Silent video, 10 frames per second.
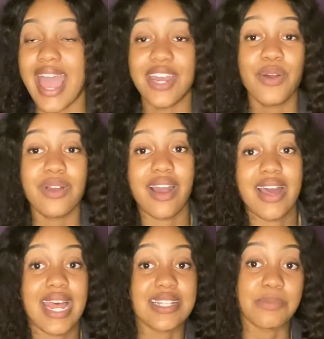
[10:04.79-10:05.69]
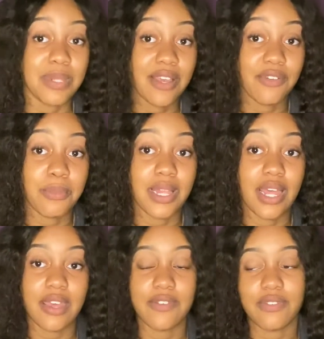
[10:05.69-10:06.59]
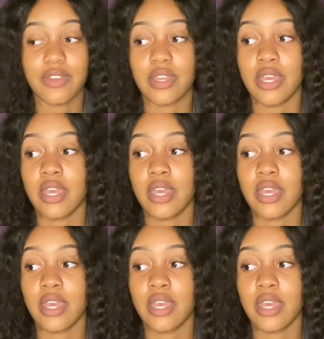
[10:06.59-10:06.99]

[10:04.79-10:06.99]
I know God has a plan for my life.